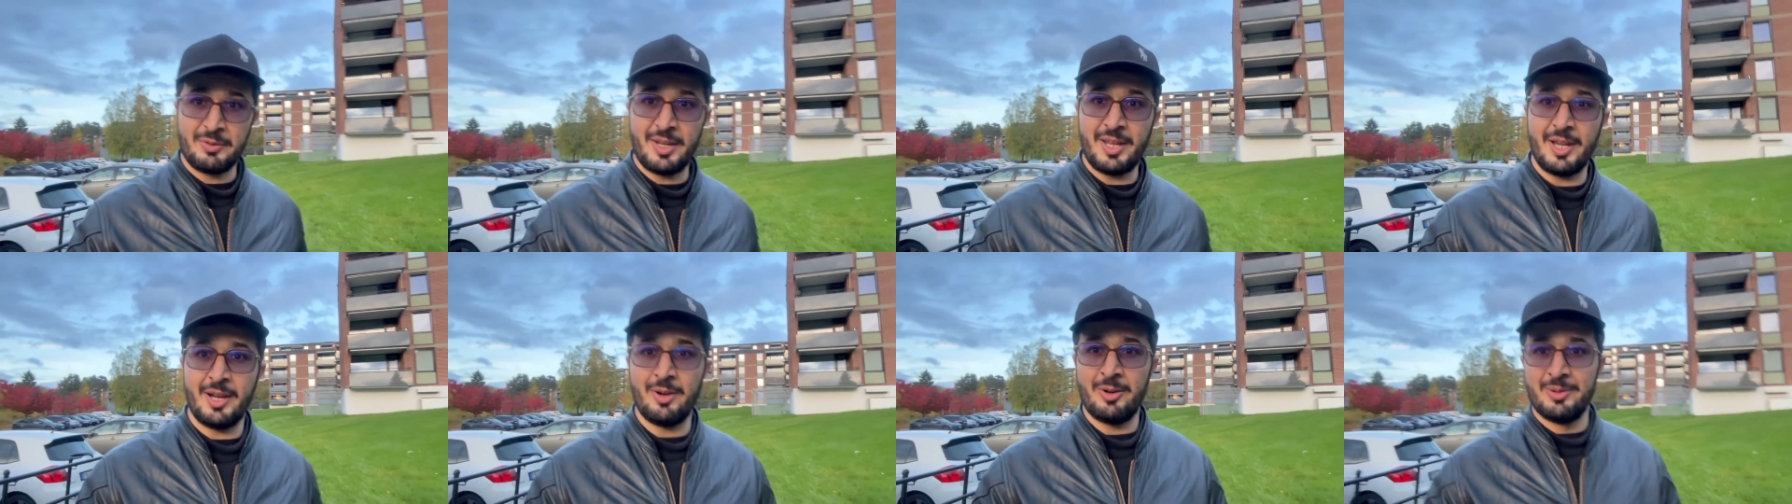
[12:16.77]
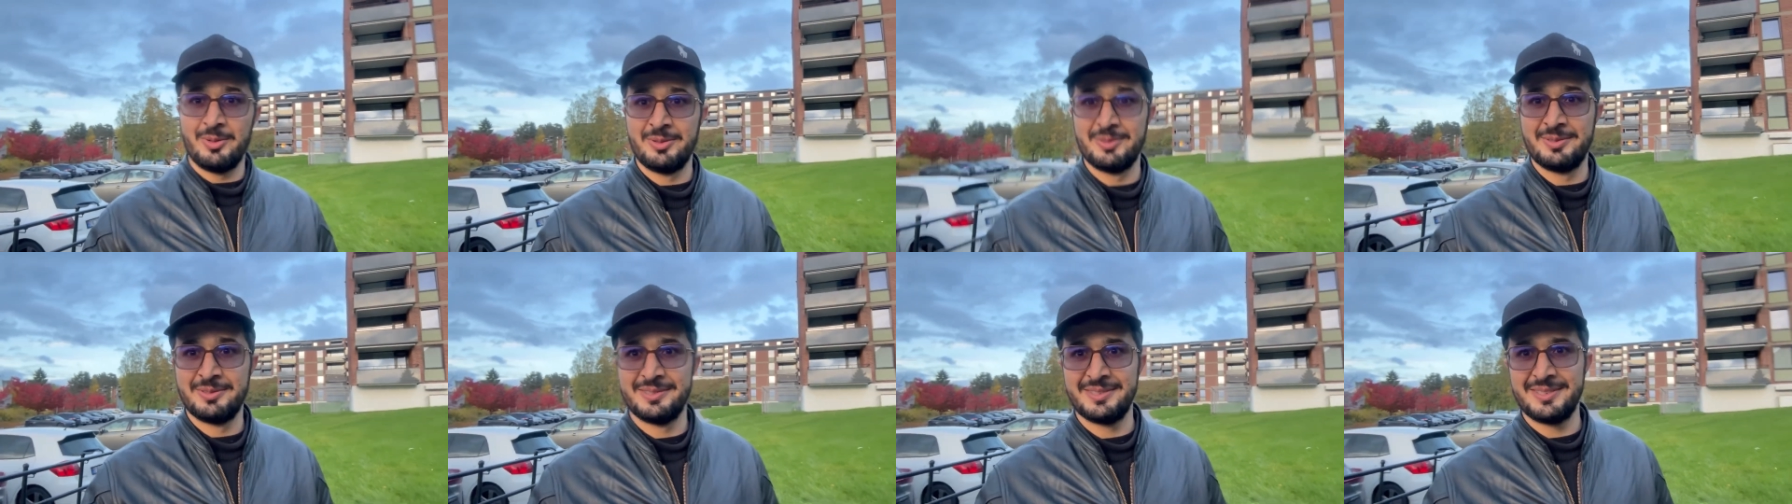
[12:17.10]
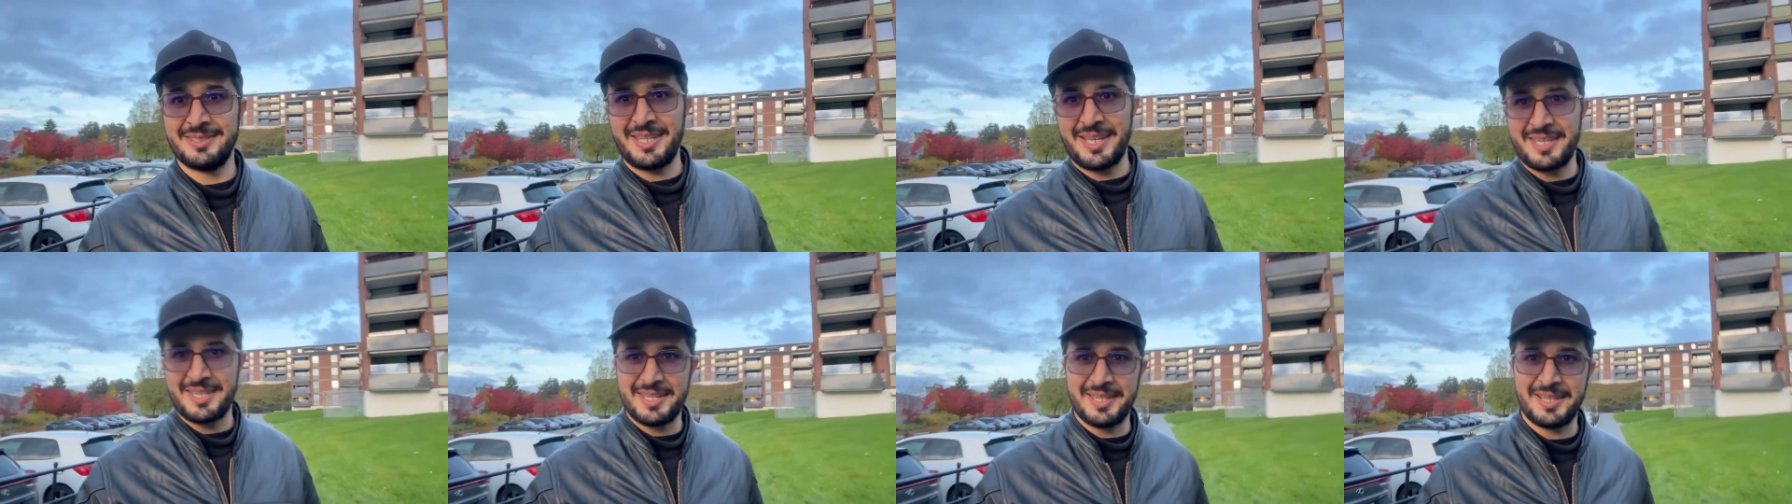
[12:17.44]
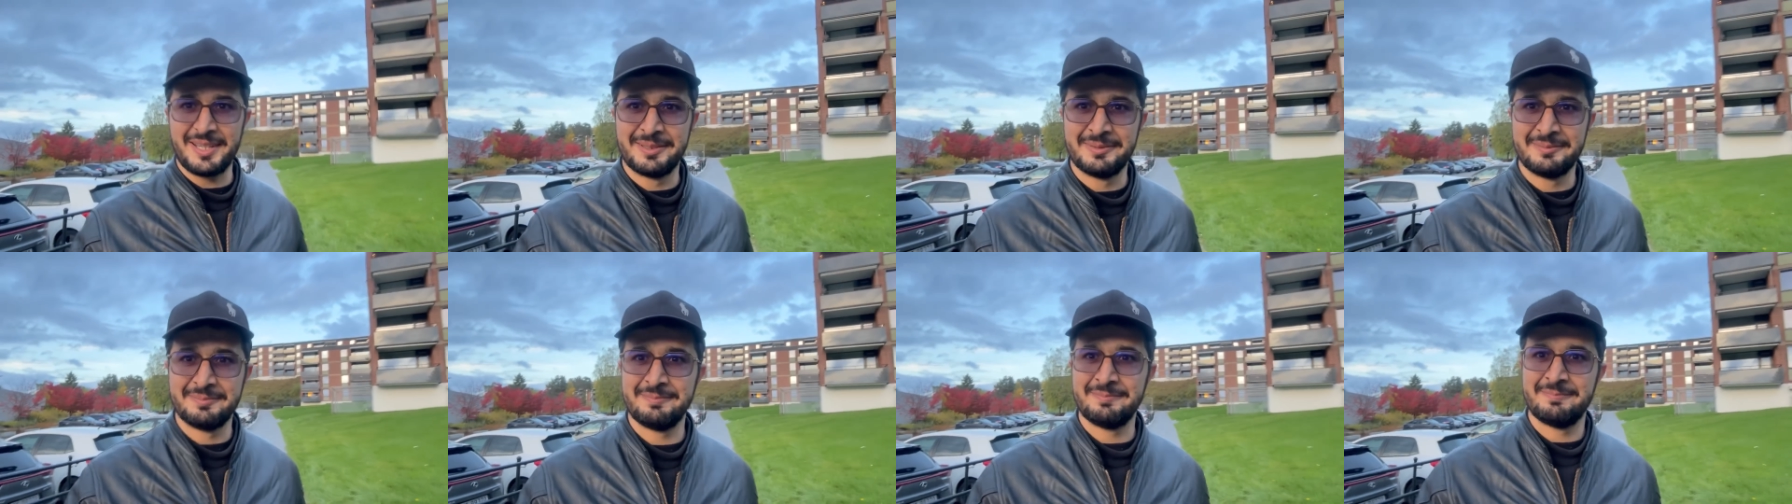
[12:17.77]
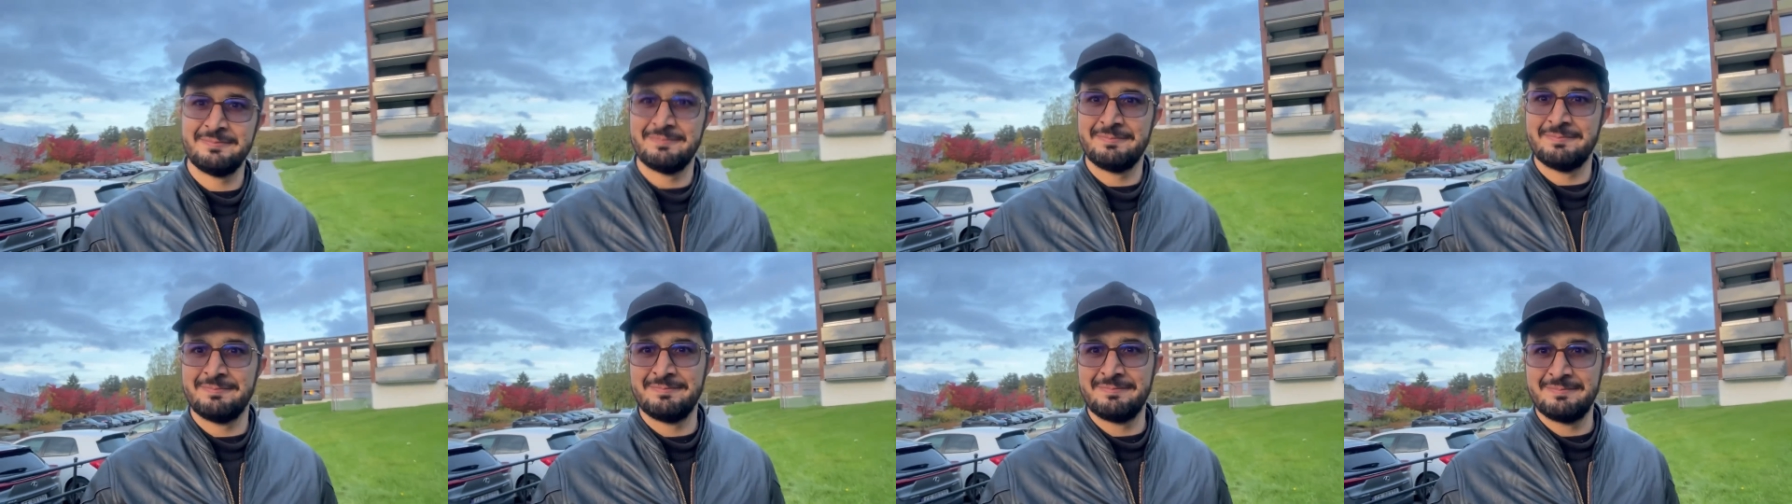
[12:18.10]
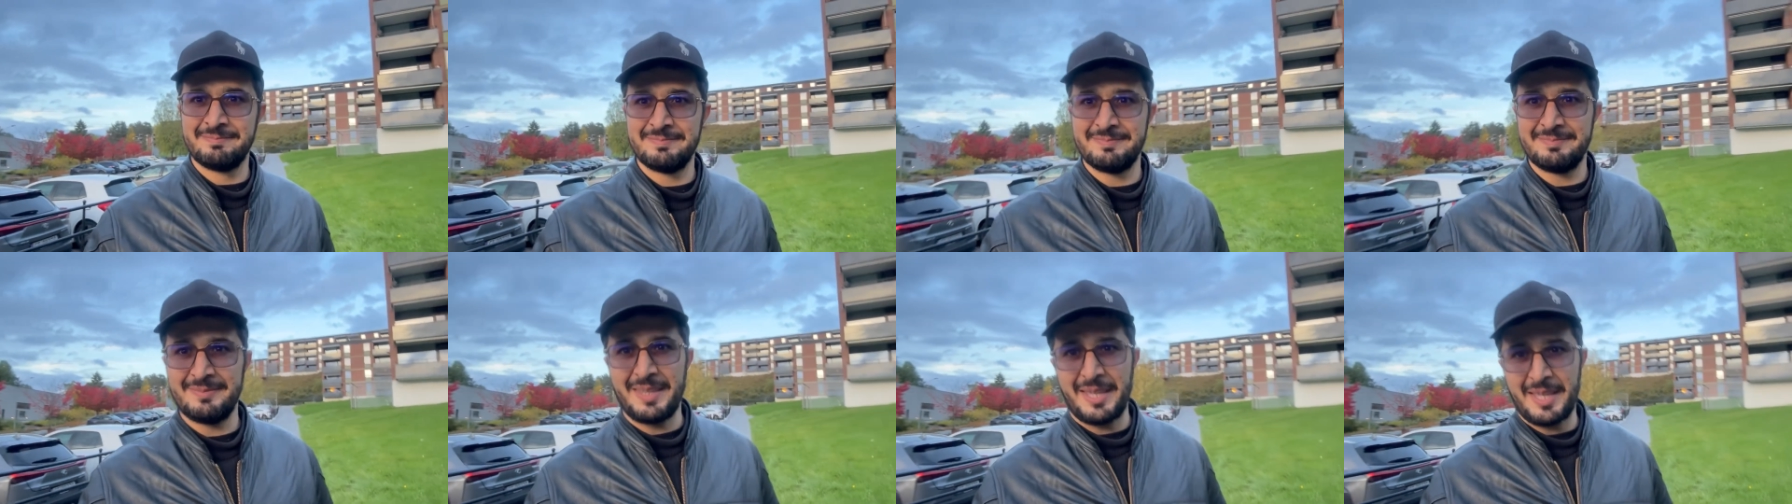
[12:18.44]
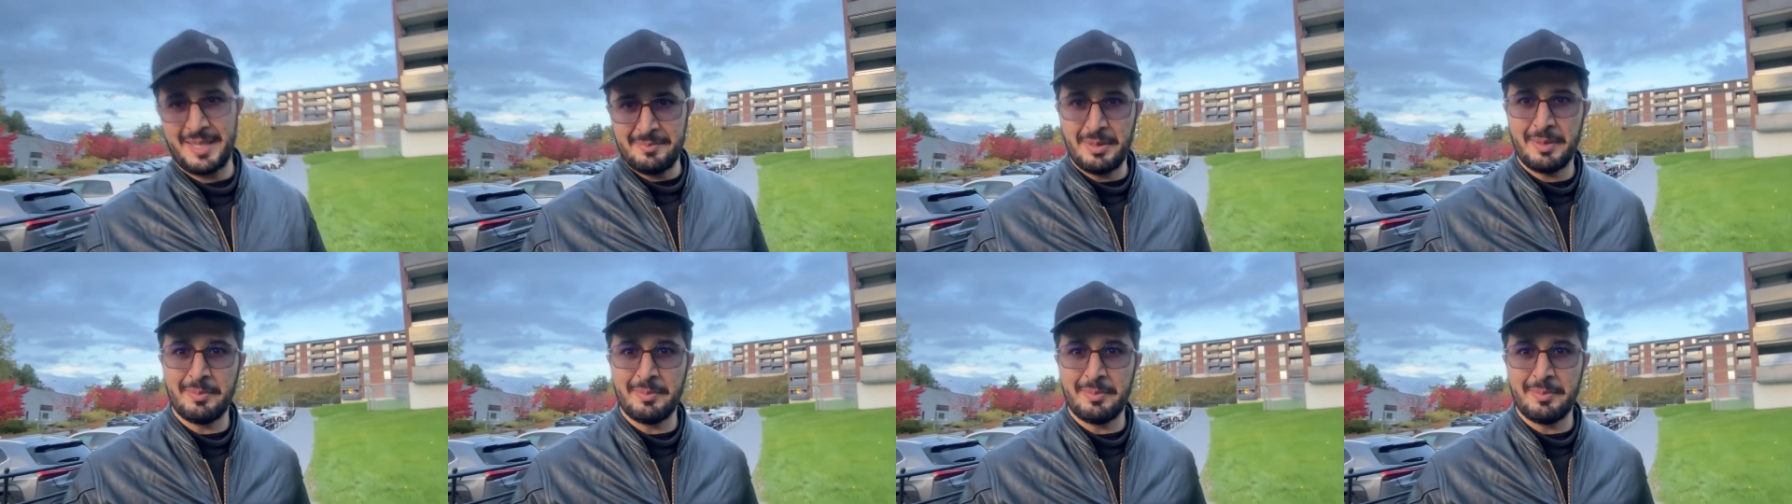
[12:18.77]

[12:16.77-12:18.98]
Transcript: now, take care and bye